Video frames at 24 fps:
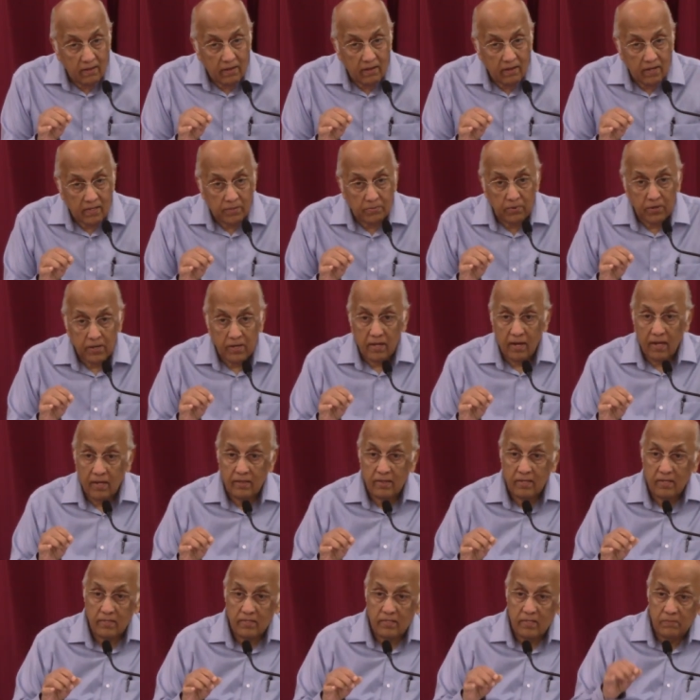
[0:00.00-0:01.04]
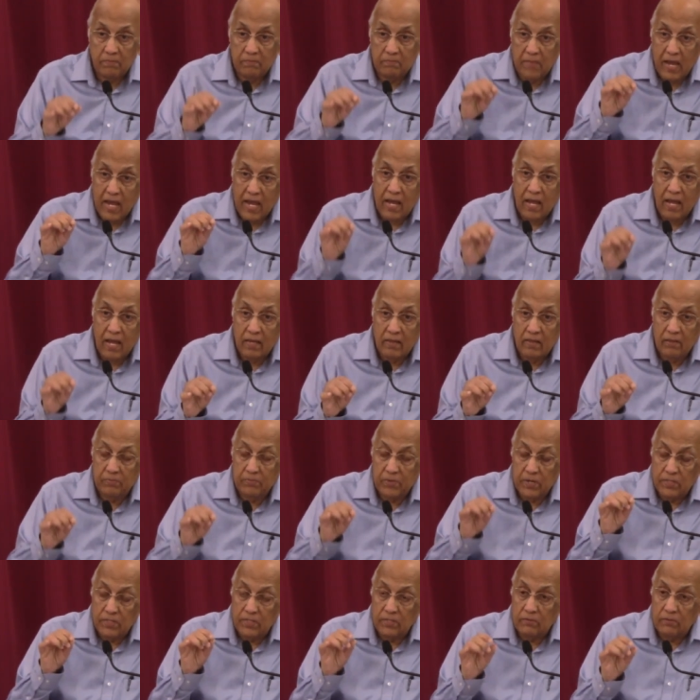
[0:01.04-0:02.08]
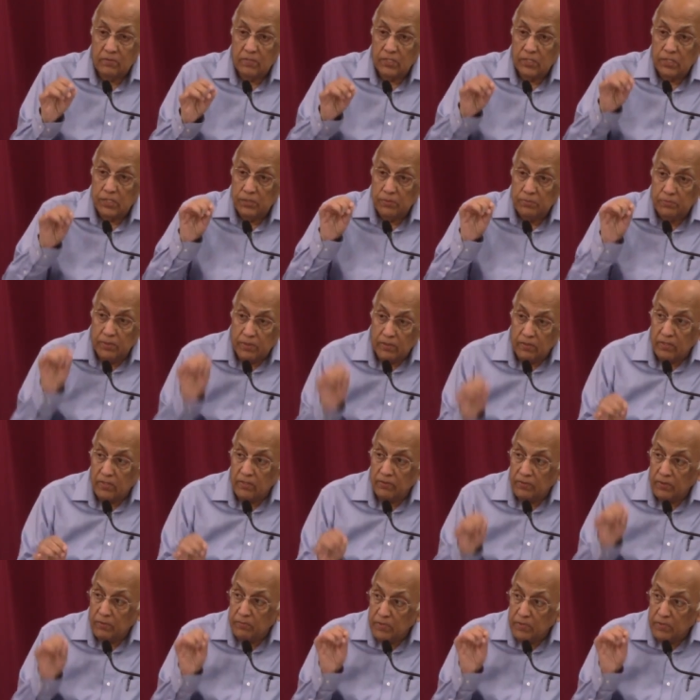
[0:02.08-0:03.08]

Let's put it like this the, man, the person with the spirit of a